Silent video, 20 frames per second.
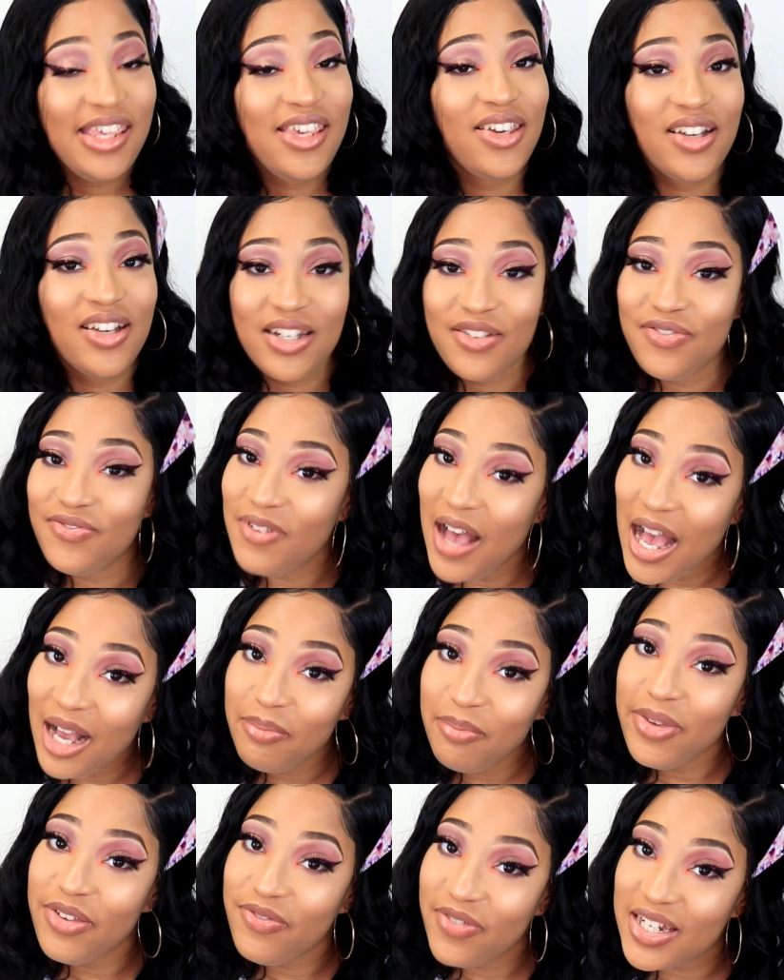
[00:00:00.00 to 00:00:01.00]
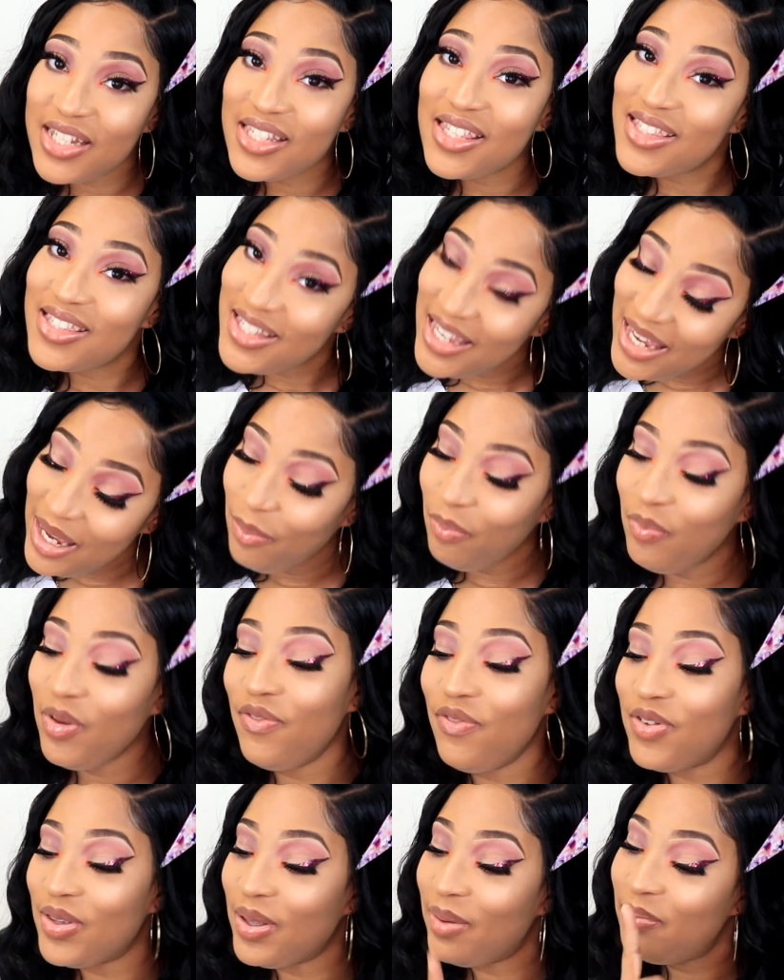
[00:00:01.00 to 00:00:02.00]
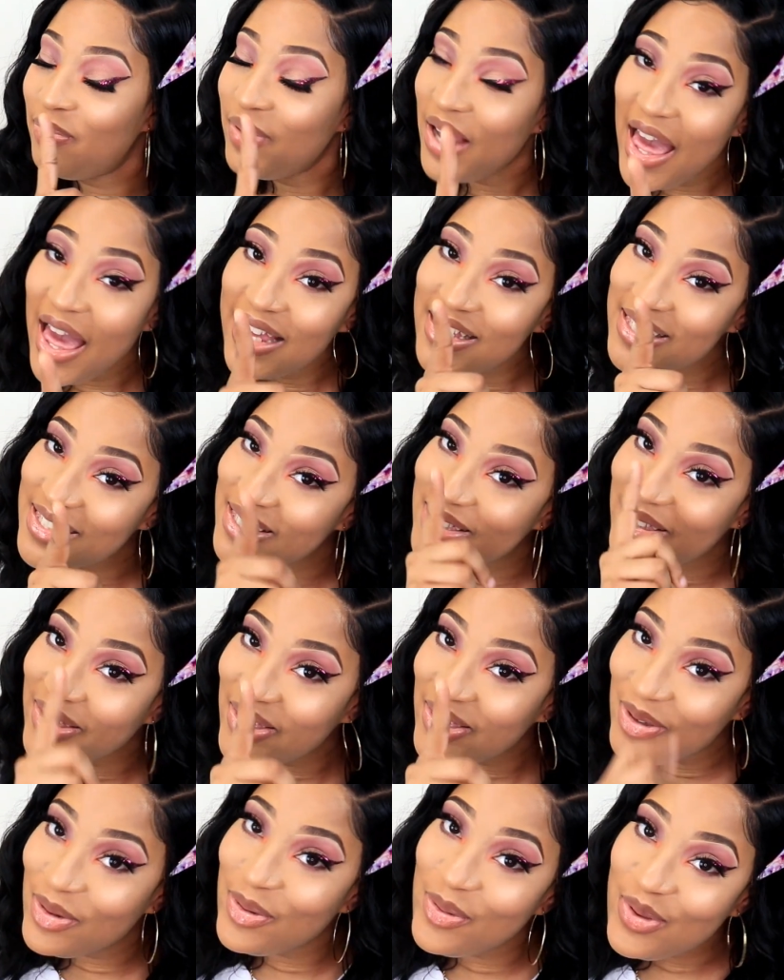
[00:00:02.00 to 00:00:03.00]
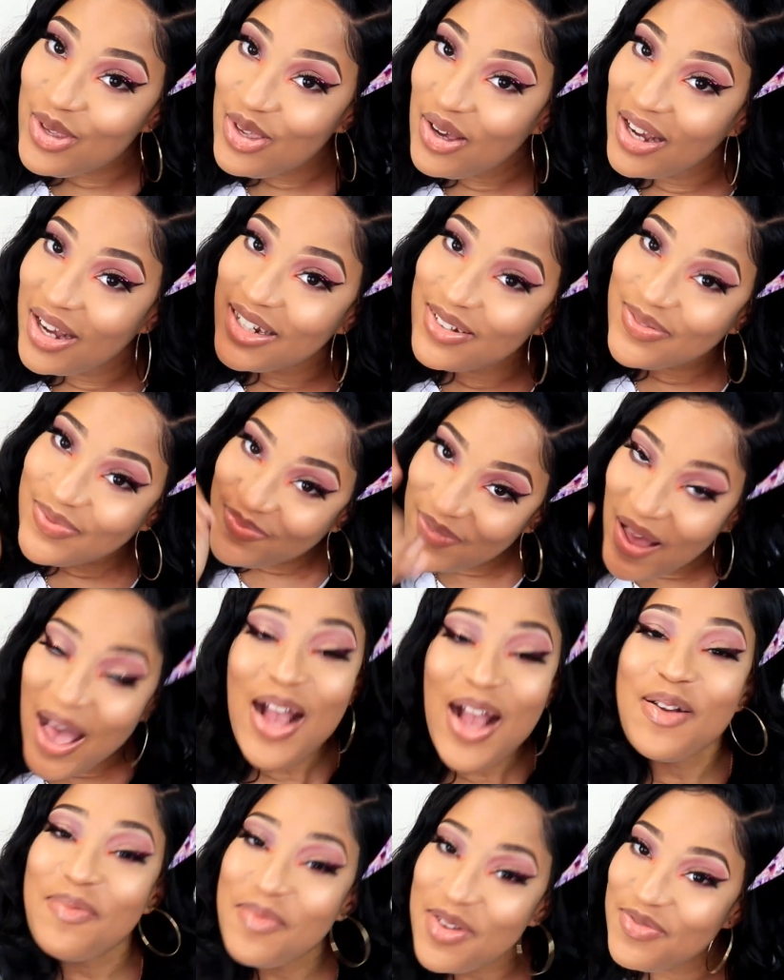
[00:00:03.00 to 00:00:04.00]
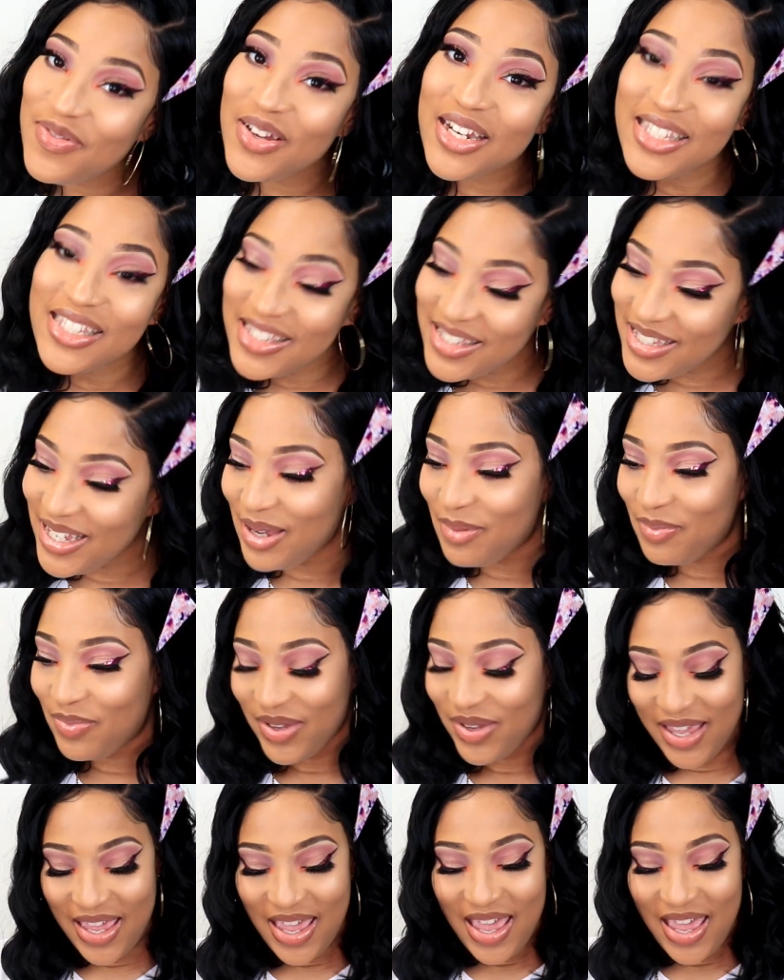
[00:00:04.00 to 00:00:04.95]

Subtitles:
You're gonna thank me for this tip. If it applies to you, you're gonna thank me for this tip.